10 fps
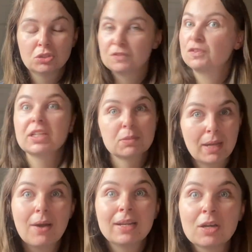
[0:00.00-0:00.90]
just freaked me
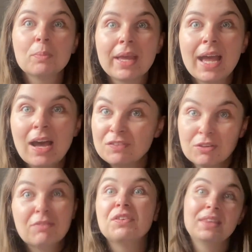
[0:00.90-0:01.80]
out a little bit after
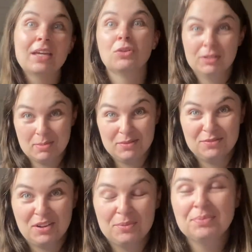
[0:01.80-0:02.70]
everything that I'd already been
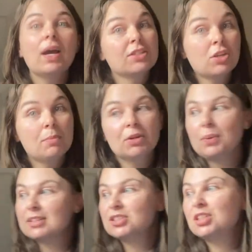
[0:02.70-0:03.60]
through. Quite a common
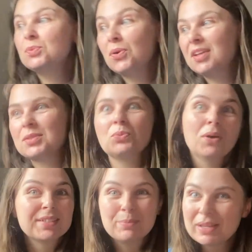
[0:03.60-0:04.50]
question was,
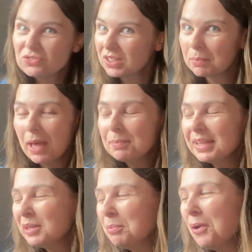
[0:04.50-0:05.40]
what's the best thing about
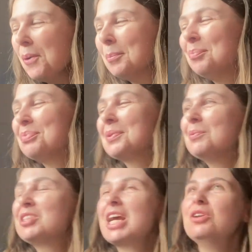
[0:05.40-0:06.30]
being a mum?
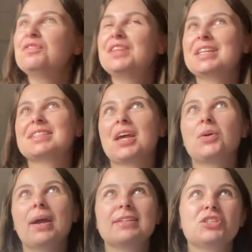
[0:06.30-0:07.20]
Which I love this
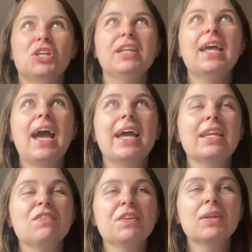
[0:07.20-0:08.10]
question,
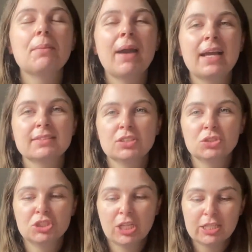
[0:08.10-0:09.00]
and I feel like my answer
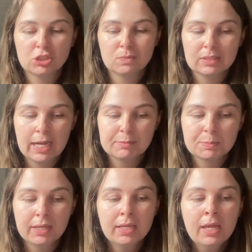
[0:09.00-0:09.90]
does change sometimes,
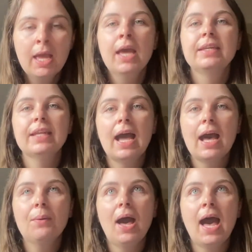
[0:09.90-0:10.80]
but
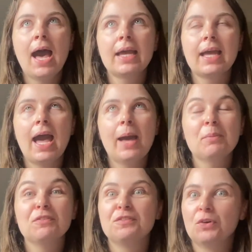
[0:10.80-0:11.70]
now I
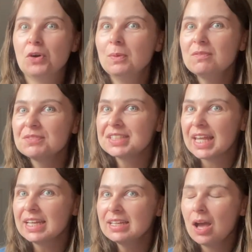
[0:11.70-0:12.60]
am 4 months
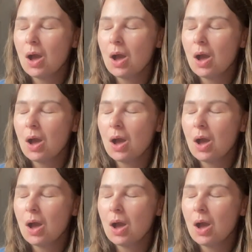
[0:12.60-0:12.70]
in.